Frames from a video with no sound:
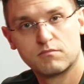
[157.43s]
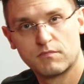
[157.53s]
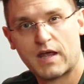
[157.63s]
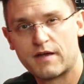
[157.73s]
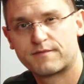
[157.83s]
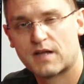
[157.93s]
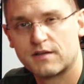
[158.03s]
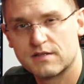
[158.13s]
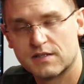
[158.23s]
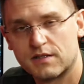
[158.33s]
have done
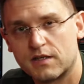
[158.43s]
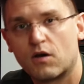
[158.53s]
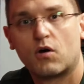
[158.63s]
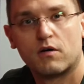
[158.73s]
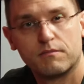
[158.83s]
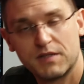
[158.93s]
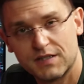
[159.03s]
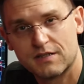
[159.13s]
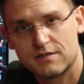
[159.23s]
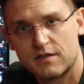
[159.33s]
this we
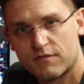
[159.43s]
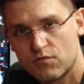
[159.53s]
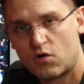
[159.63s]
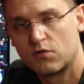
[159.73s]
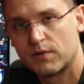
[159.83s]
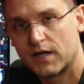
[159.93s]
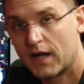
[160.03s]
did this in the wrong way,